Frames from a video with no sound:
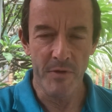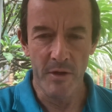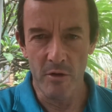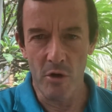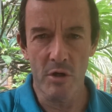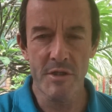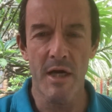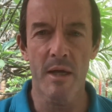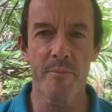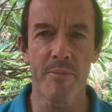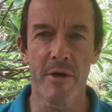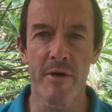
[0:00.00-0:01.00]

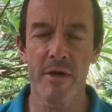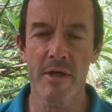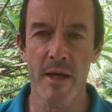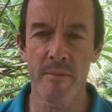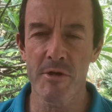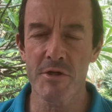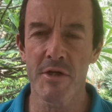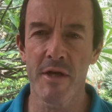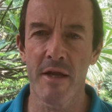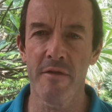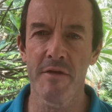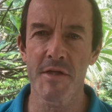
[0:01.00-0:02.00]
lockdown period, coming to an
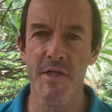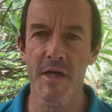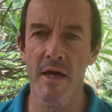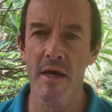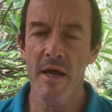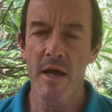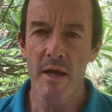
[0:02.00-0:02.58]
end this year,